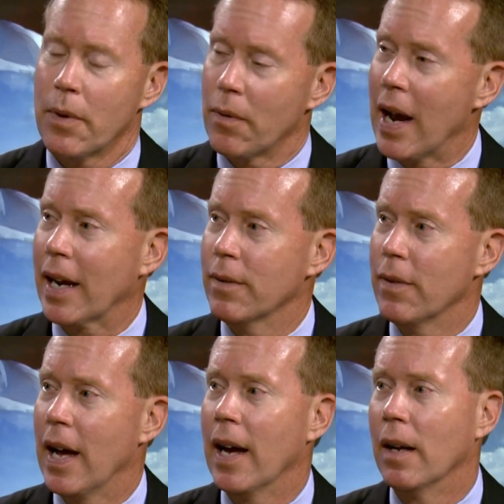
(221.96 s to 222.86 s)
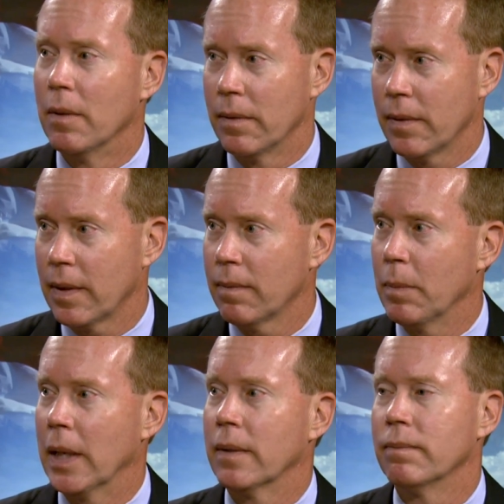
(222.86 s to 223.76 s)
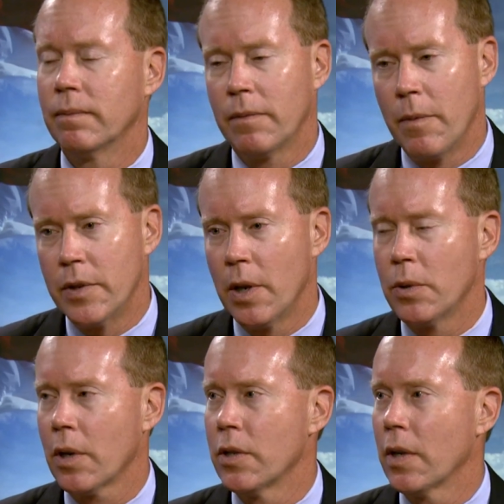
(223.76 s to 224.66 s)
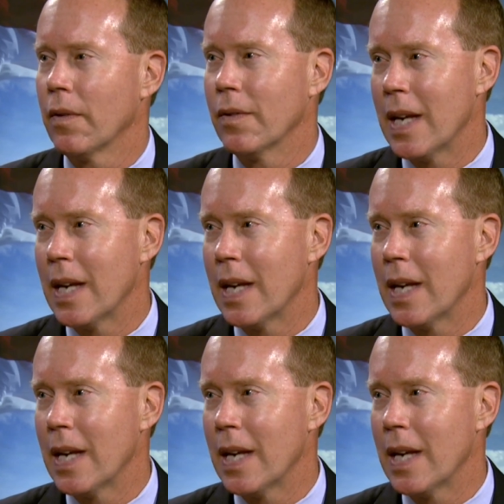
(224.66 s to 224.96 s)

for the rank and file but from the social conservative